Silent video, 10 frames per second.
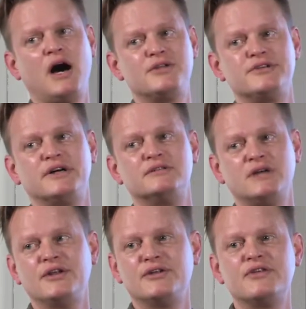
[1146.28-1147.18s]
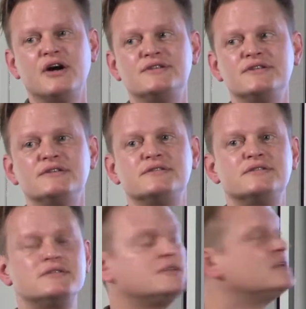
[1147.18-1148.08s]
under 30s.
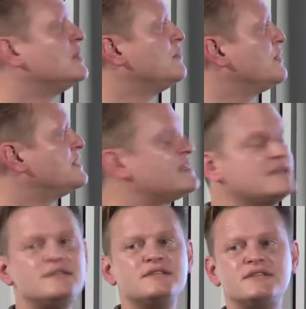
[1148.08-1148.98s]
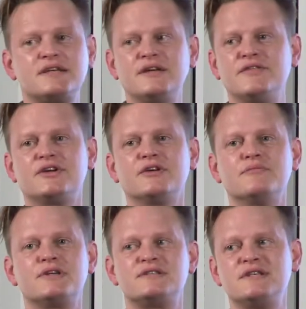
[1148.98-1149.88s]
But this is
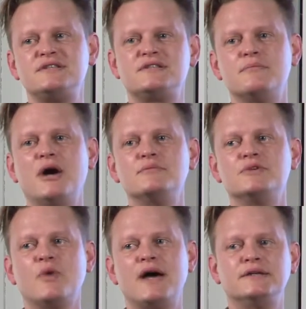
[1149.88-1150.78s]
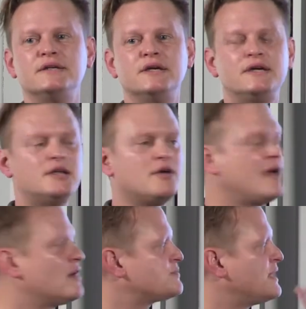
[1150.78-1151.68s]
significant because this is the moment when
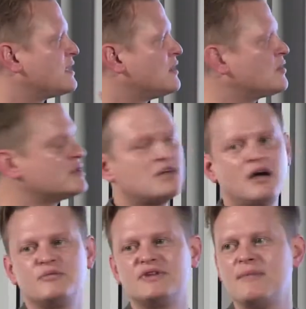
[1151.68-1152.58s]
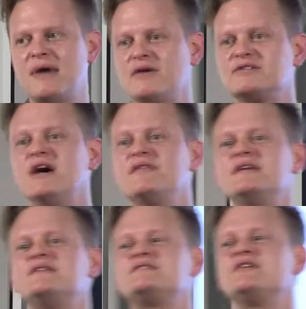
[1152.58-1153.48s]
they are spending longer time with their parents.
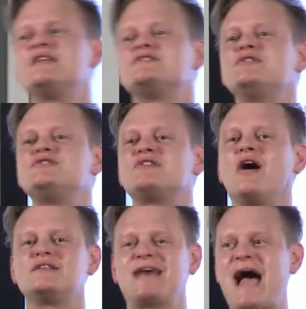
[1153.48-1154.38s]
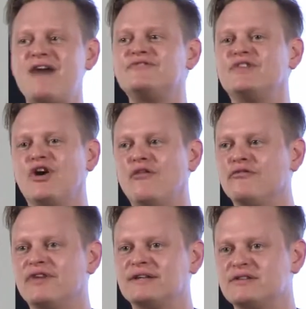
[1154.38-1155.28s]
There's no desire to have the
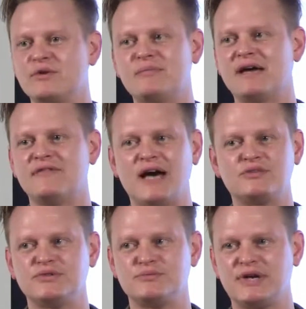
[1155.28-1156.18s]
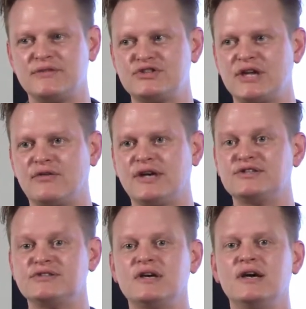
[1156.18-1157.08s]
conflict that we may have had with previous
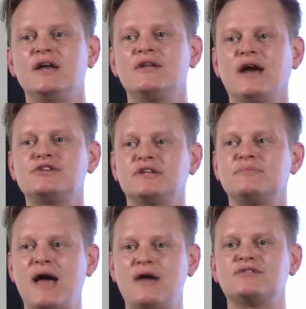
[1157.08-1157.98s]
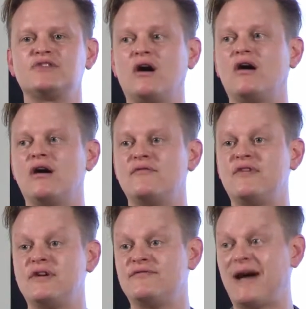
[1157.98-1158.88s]
generations. Parents are a
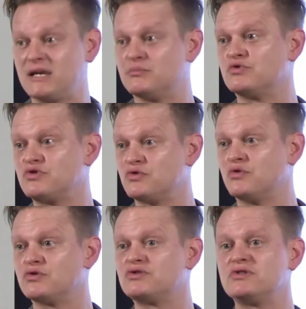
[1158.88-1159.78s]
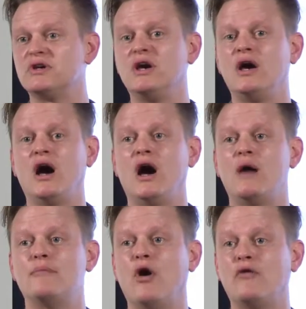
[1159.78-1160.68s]
very valuable source
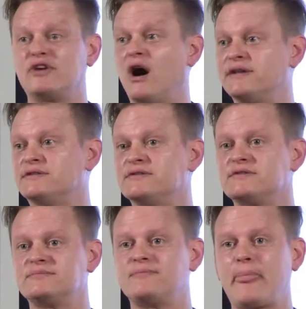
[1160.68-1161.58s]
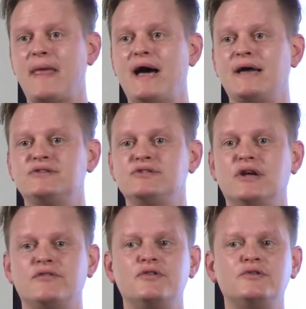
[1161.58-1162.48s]
of guidance. And
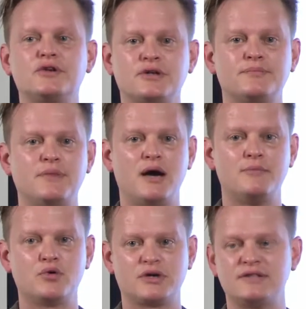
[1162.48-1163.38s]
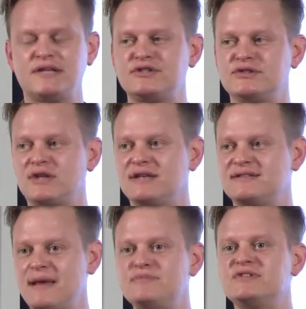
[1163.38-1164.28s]
if you look at organisations like
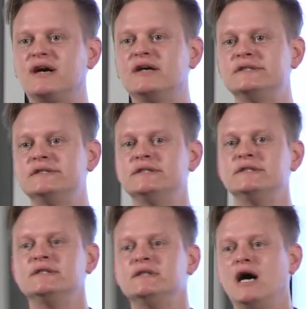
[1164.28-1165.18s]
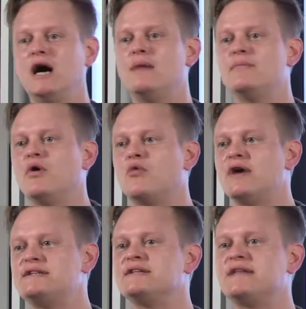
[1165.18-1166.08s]
SEMTA,
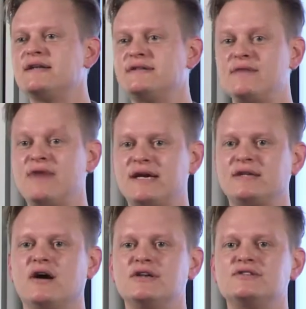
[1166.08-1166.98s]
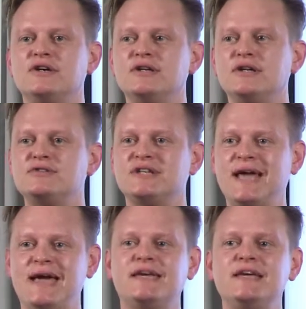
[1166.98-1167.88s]
already they recognise that to
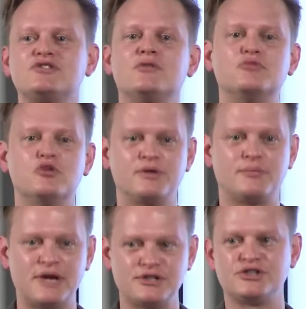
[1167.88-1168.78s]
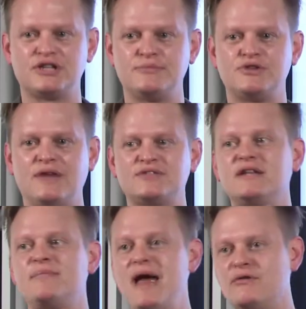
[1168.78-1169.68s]
get kids on board with apprenticeships, you have to
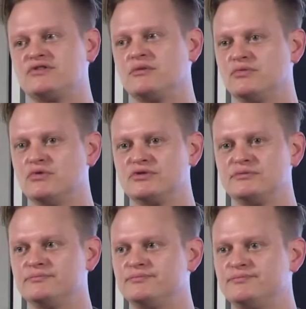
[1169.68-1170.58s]
get the parents on board.